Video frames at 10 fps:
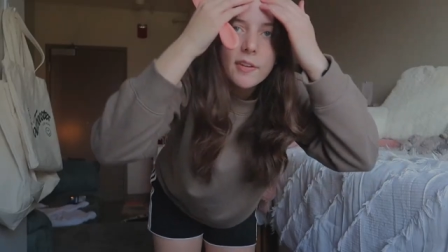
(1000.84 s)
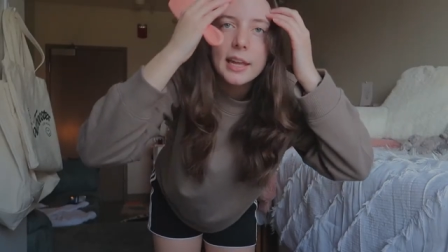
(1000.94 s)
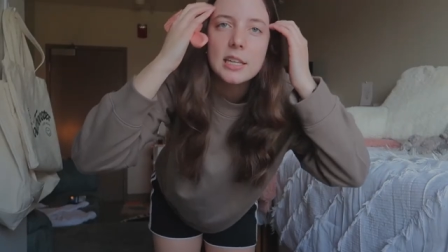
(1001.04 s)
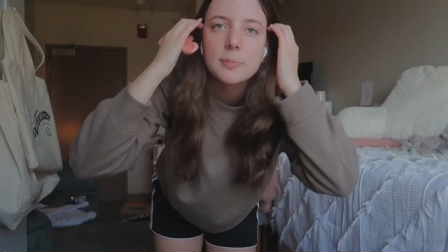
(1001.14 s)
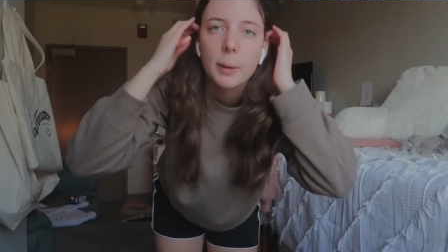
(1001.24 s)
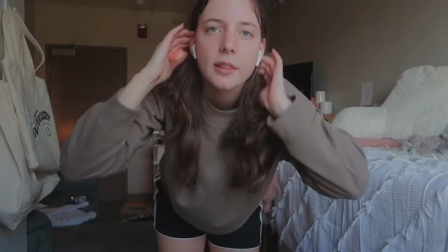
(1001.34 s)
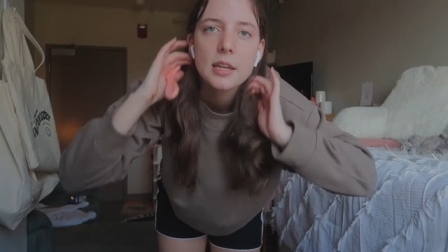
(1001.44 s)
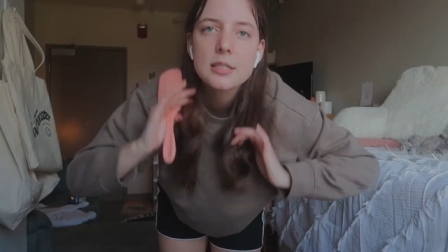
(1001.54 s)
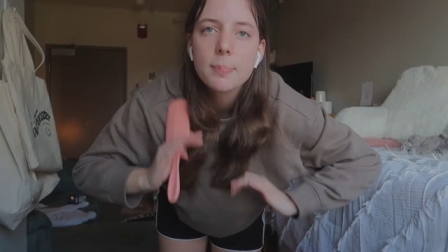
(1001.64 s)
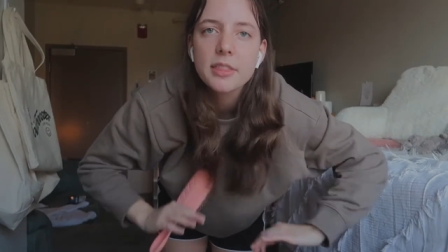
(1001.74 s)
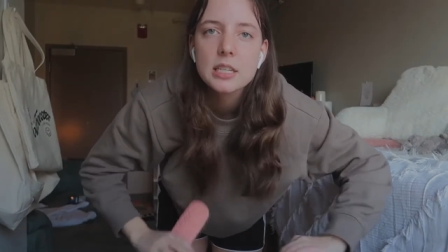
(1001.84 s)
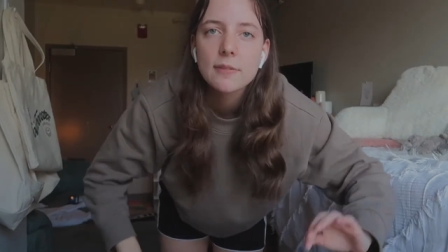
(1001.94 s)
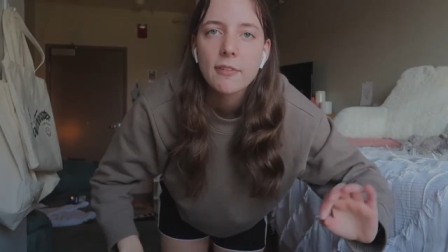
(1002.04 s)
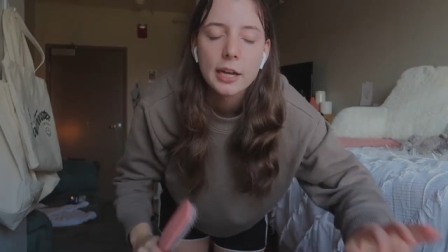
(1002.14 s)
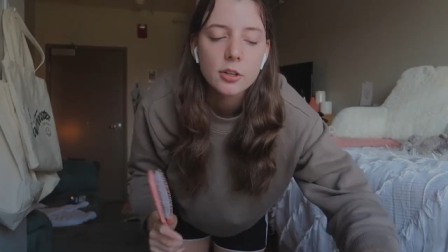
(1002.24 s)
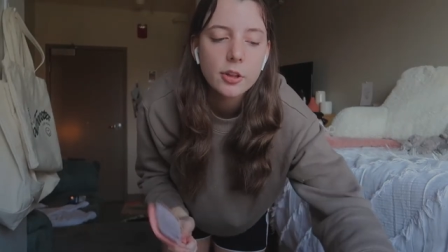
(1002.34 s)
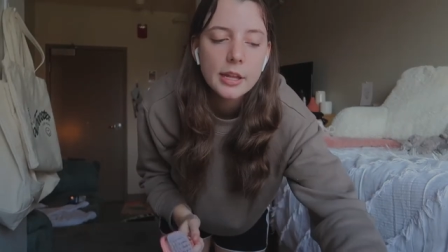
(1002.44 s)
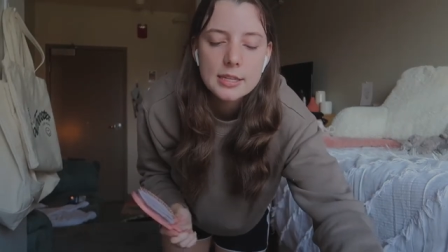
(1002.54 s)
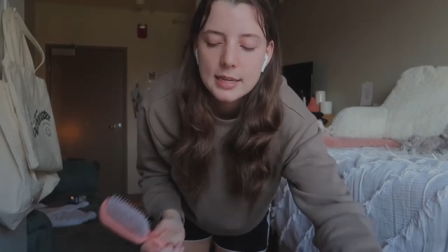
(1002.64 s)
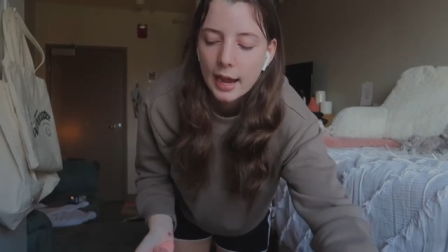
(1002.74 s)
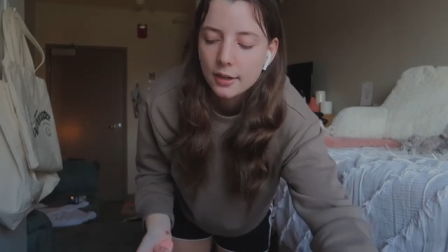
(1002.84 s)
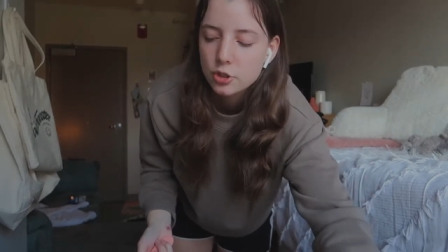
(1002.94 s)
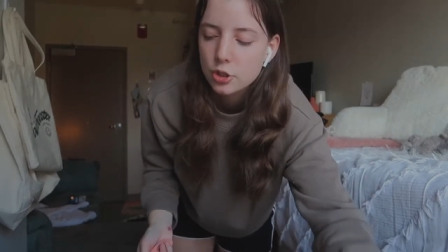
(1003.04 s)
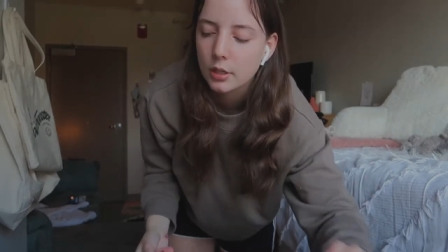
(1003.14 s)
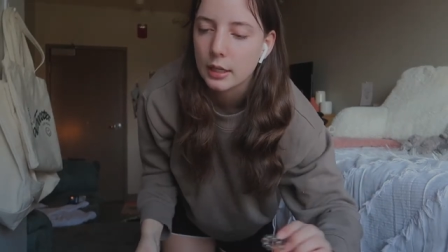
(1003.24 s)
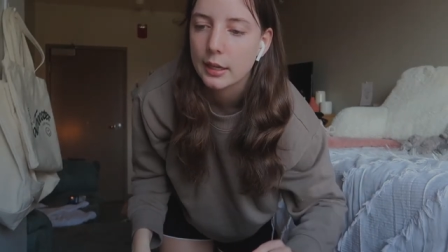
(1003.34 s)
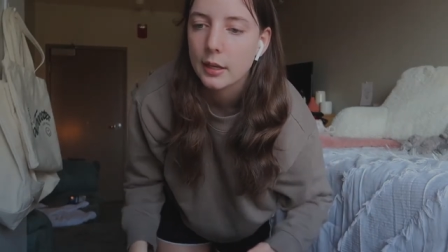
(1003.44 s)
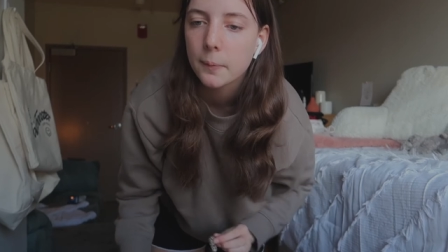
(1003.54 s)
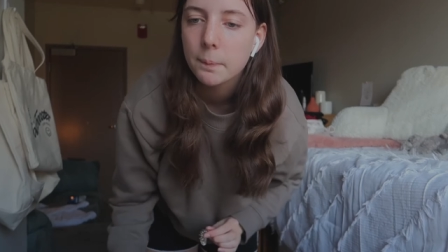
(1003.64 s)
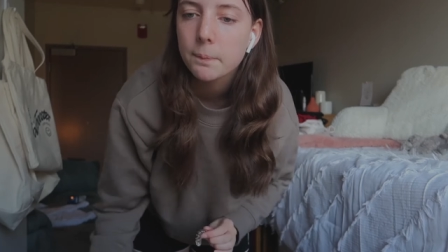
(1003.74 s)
I explained this, but this final is actually